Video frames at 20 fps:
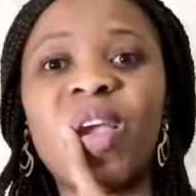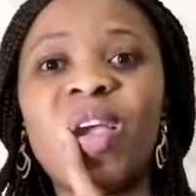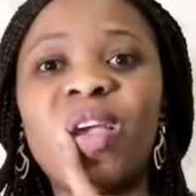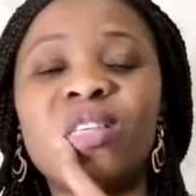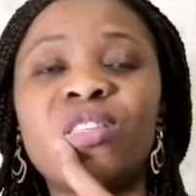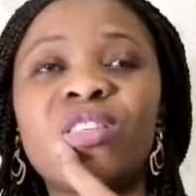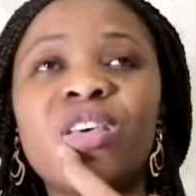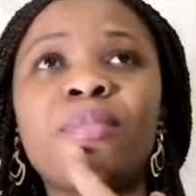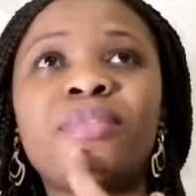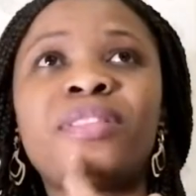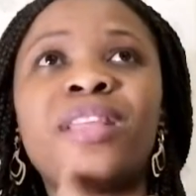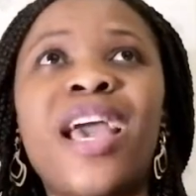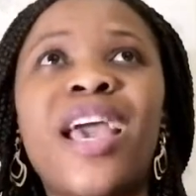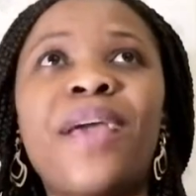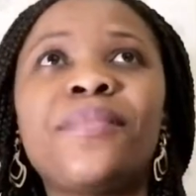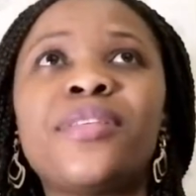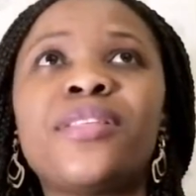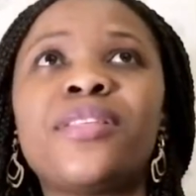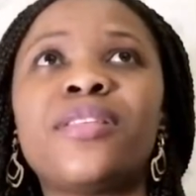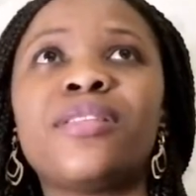
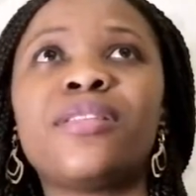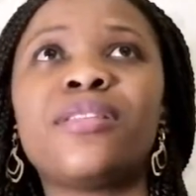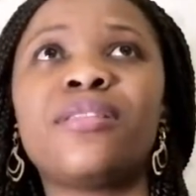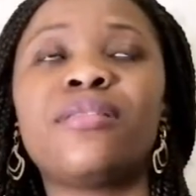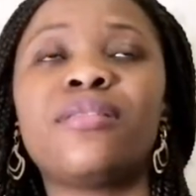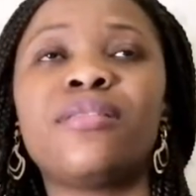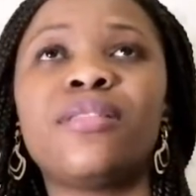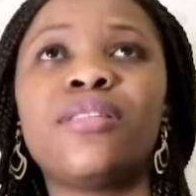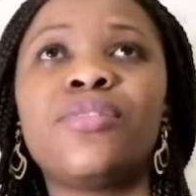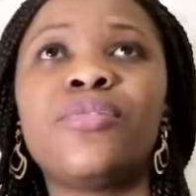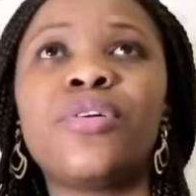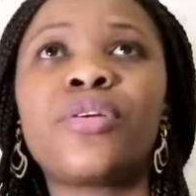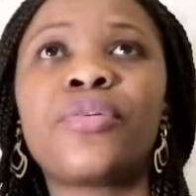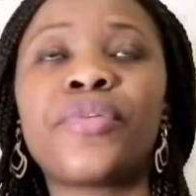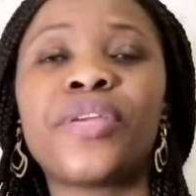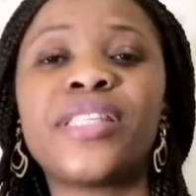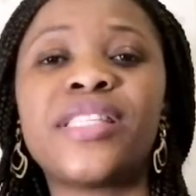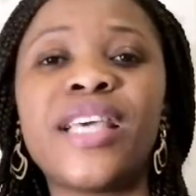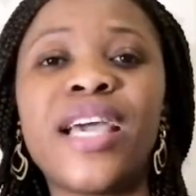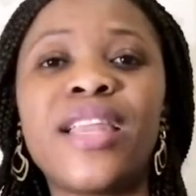Sometimes, you know,
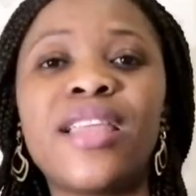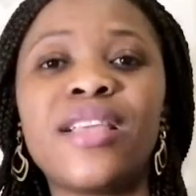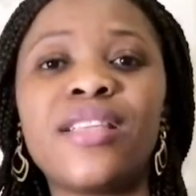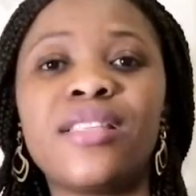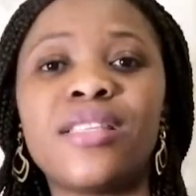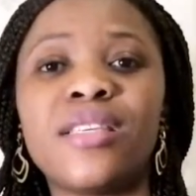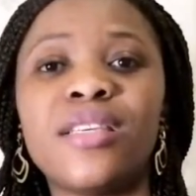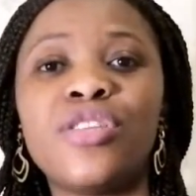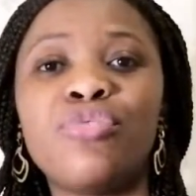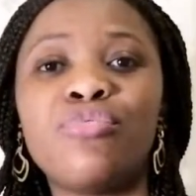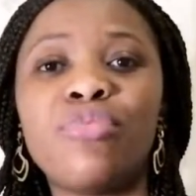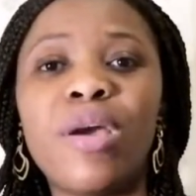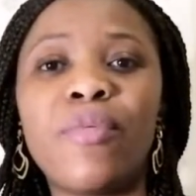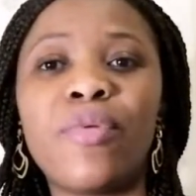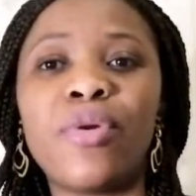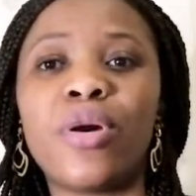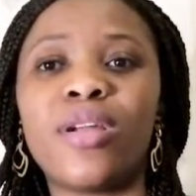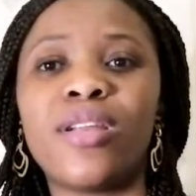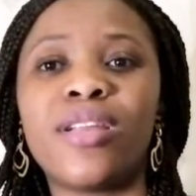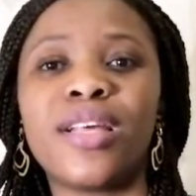Christianity, the way
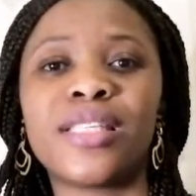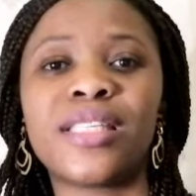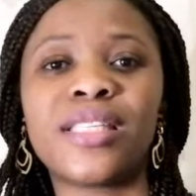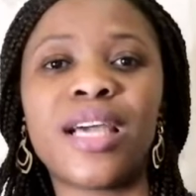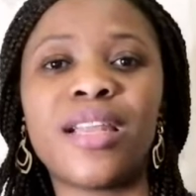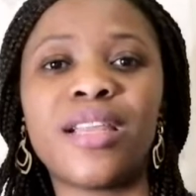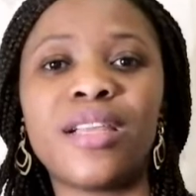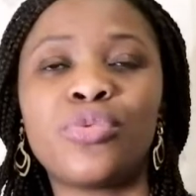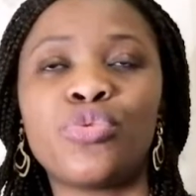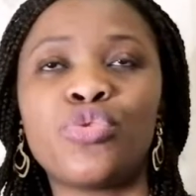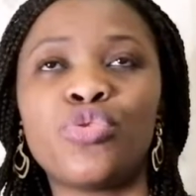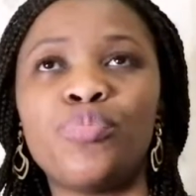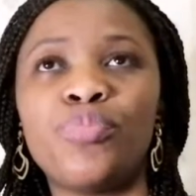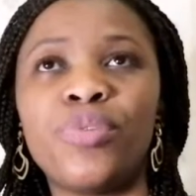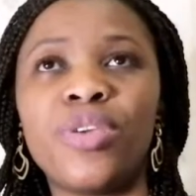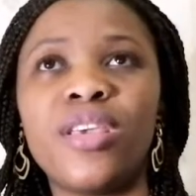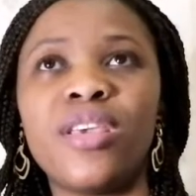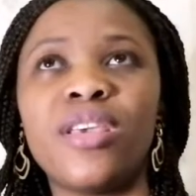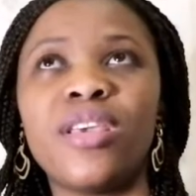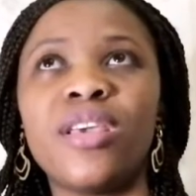we understand it to
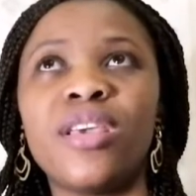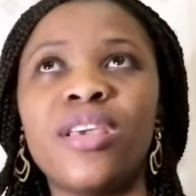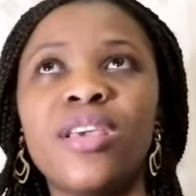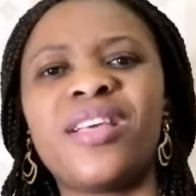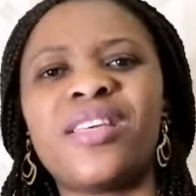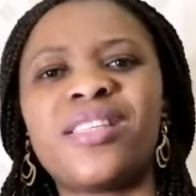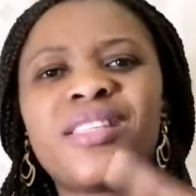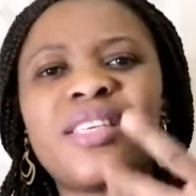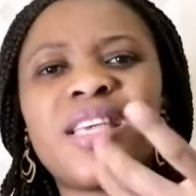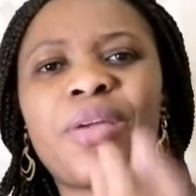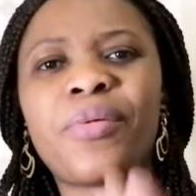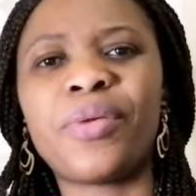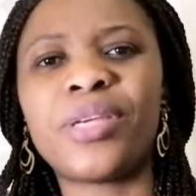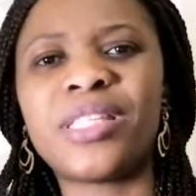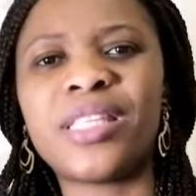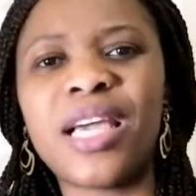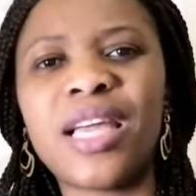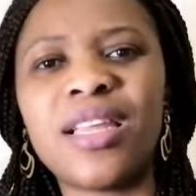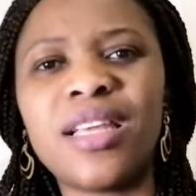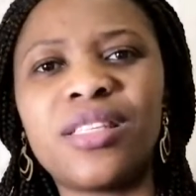be, see
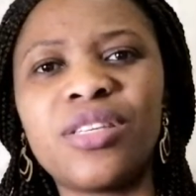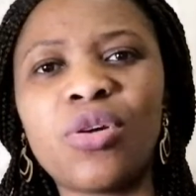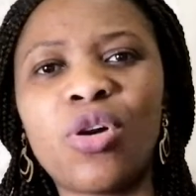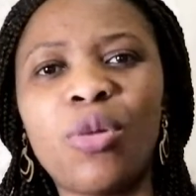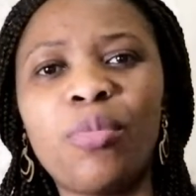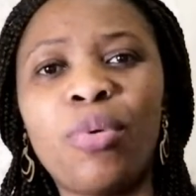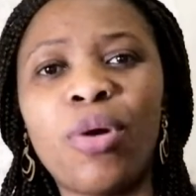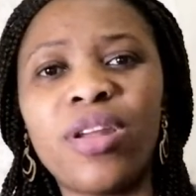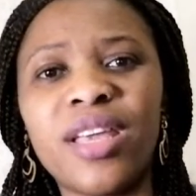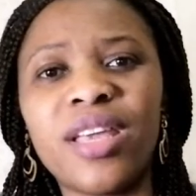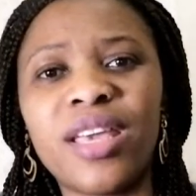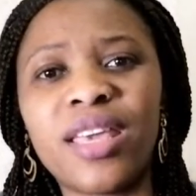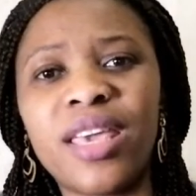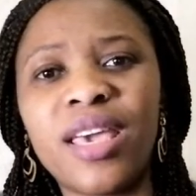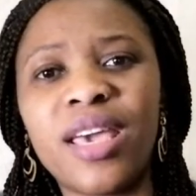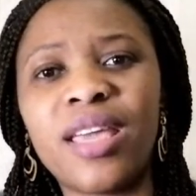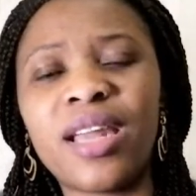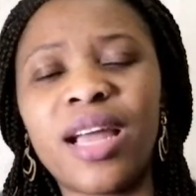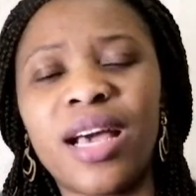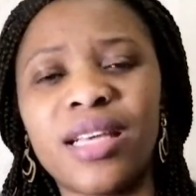Christianity or born
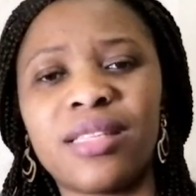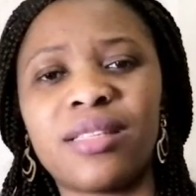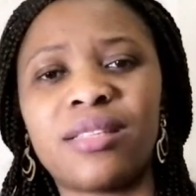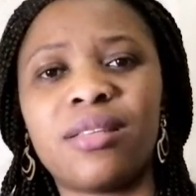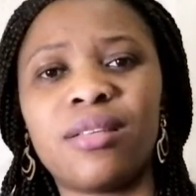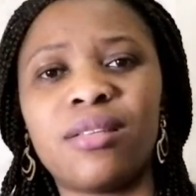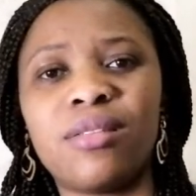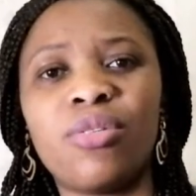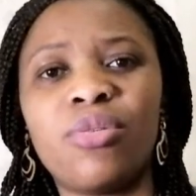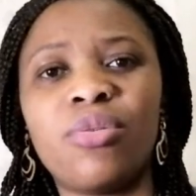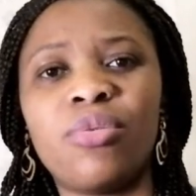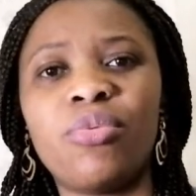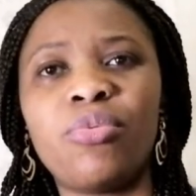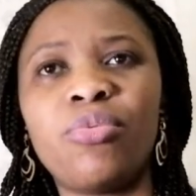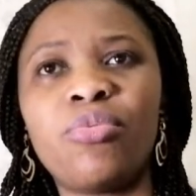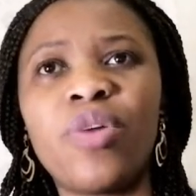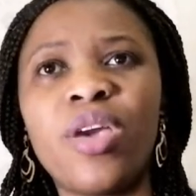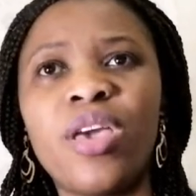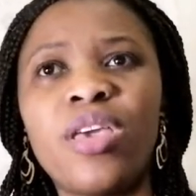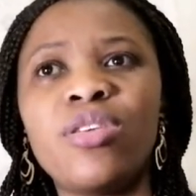again as
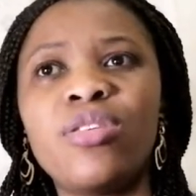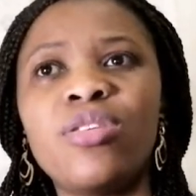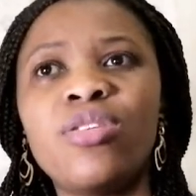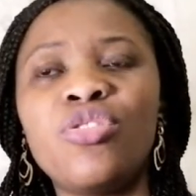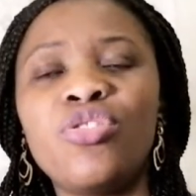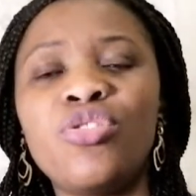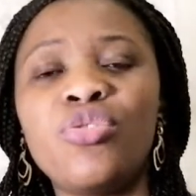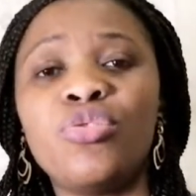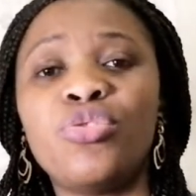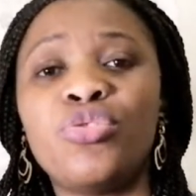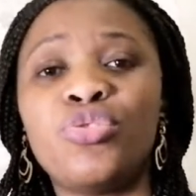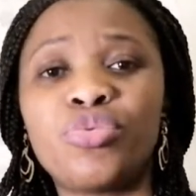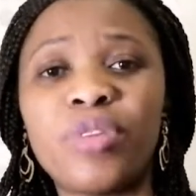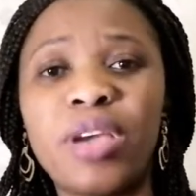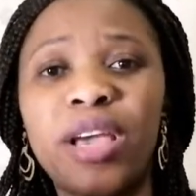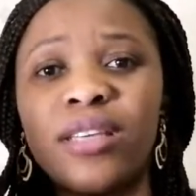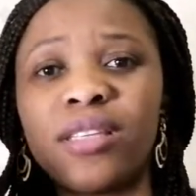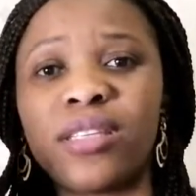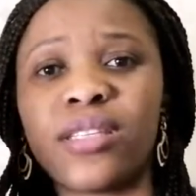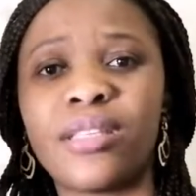when you
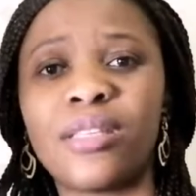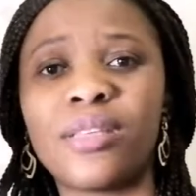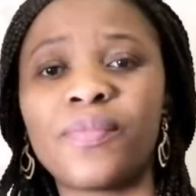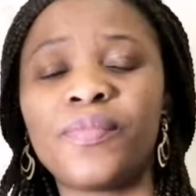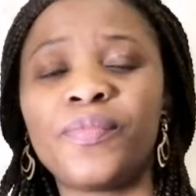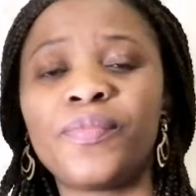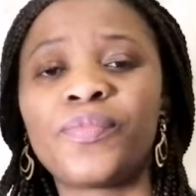dress,